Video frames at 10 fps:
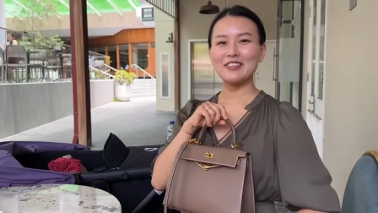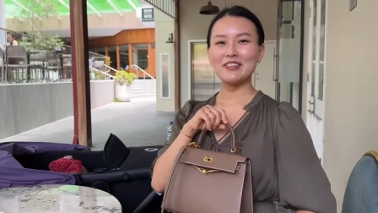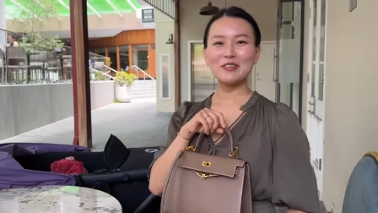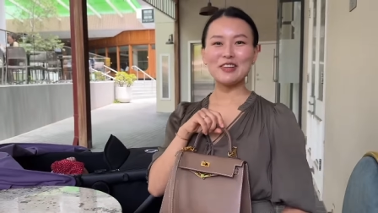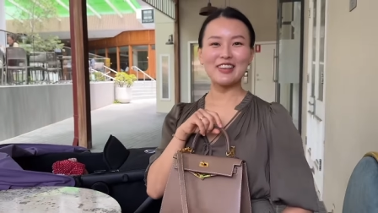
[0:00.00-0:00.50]

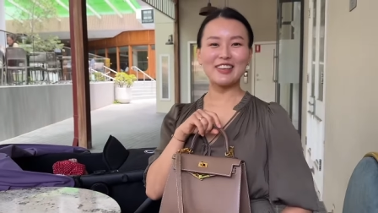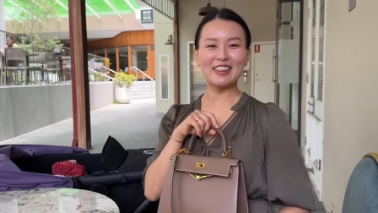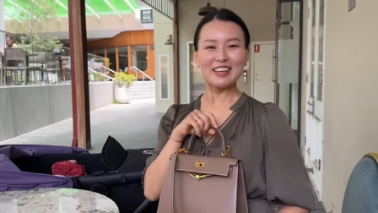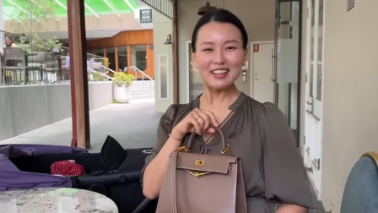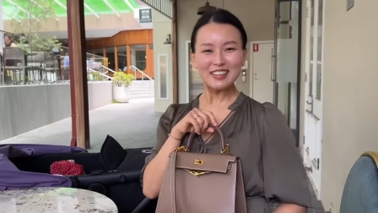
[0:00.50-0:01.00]
What do you
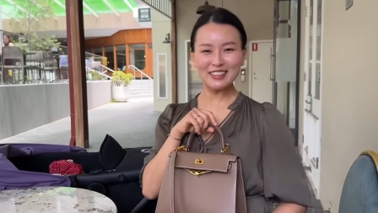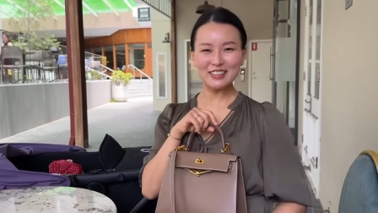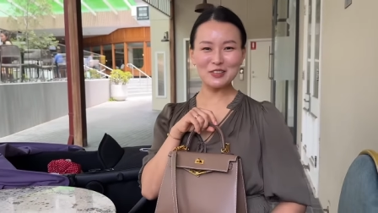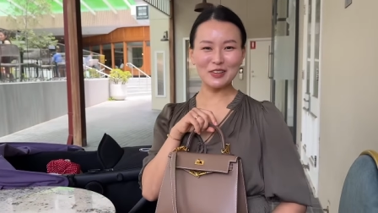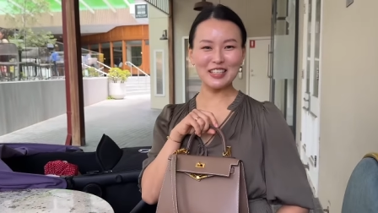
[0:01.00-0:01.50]
think?
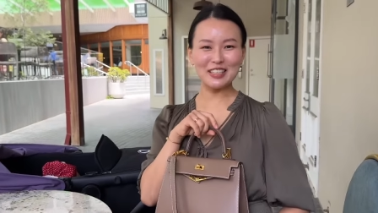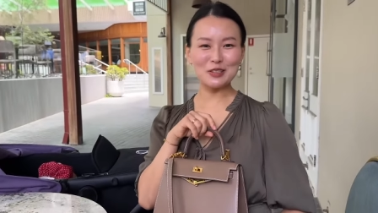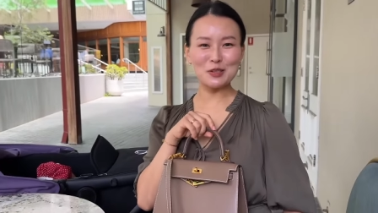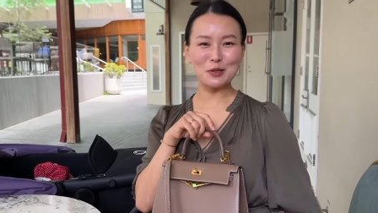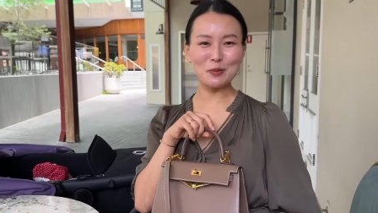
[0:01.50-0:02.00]
Do I need a
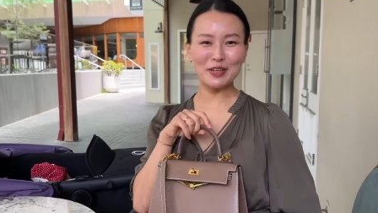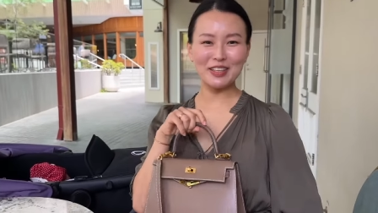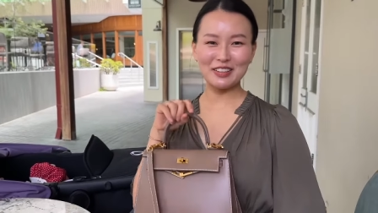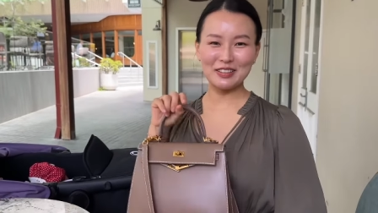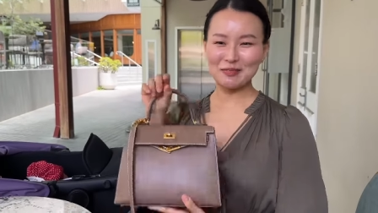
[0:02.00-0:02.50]
tube?
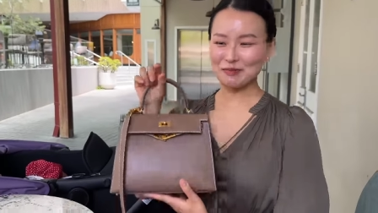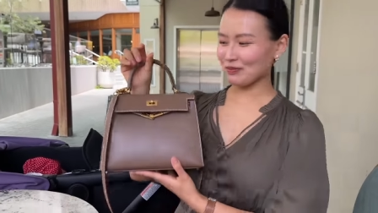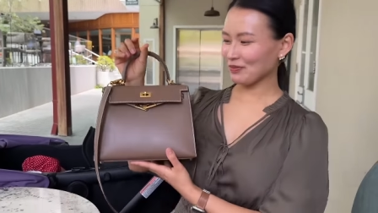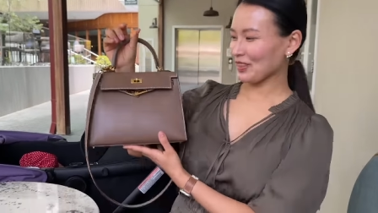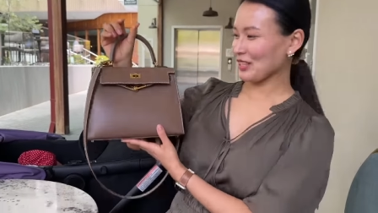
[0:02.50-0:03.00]
Yes, you
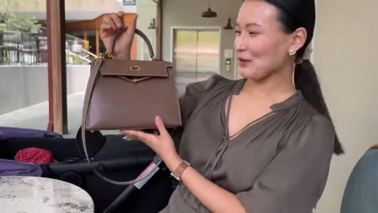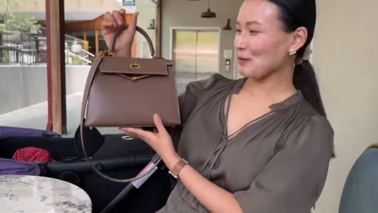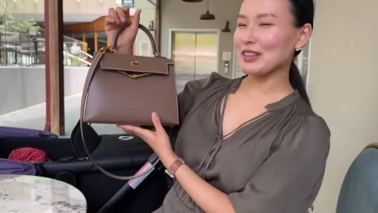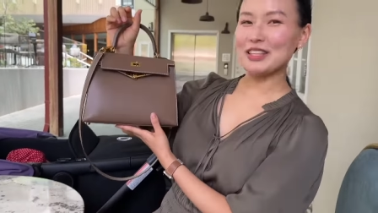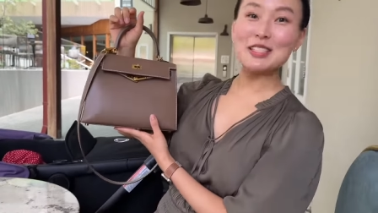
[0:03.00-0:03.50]
do.
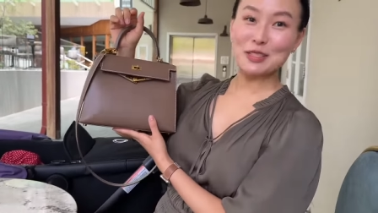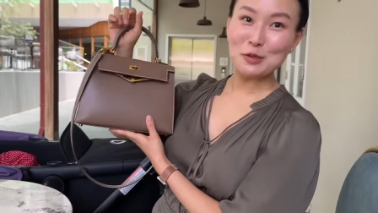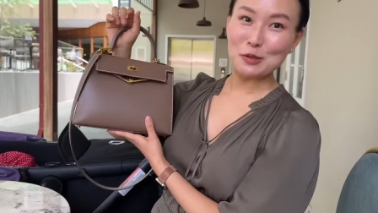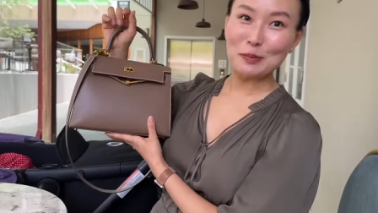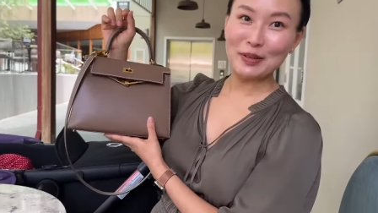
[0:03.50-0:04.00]
But these are two.